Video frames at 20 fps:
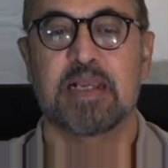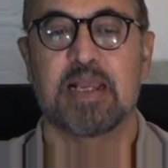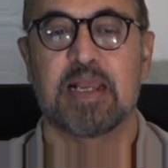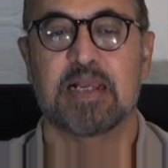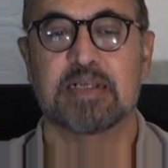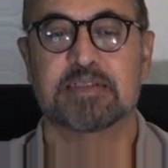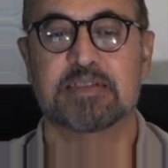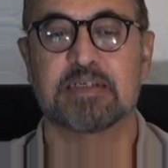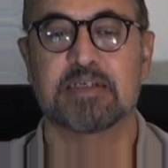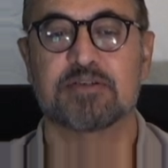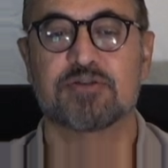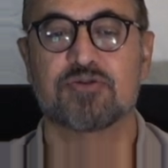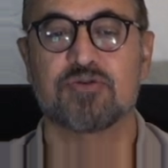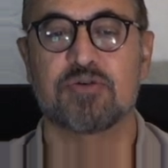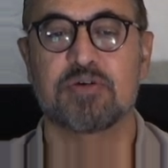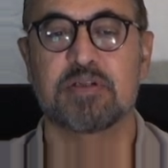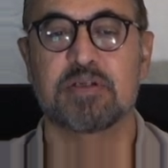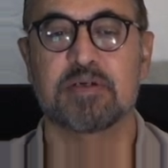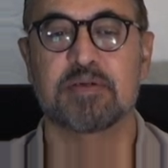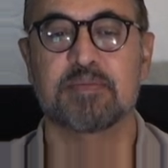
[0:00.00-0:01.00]
Excess
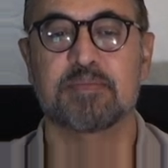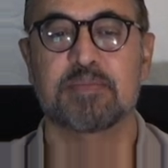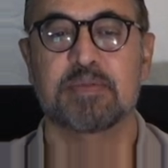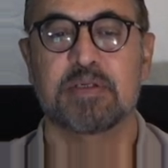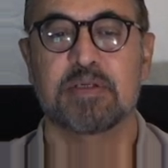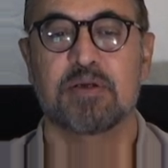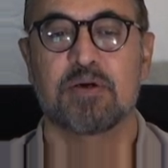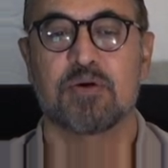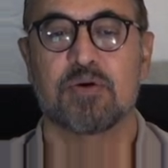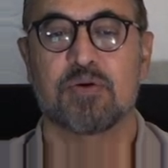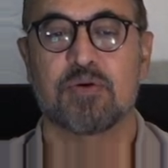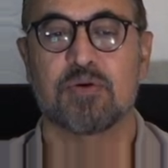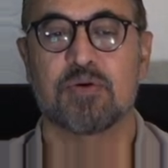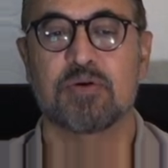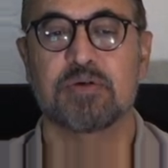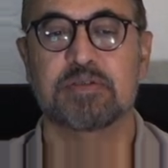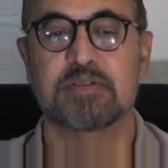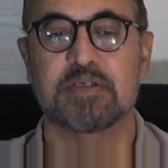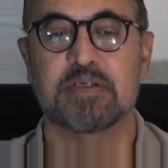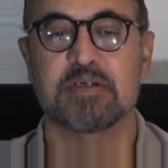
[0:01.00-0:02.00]
sodium
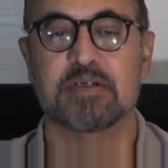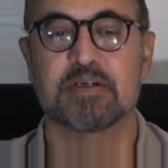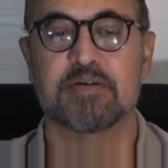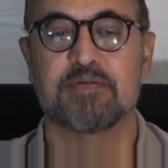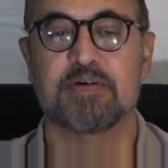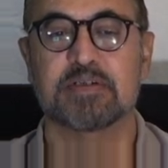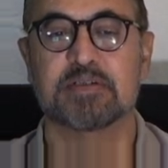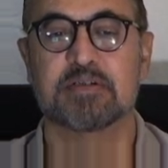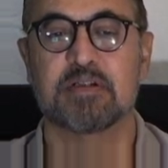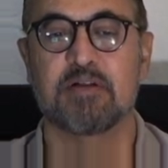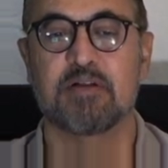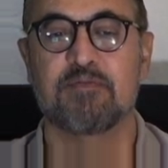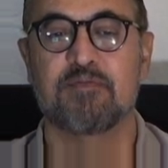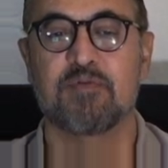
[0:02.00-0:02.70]
holds intravascular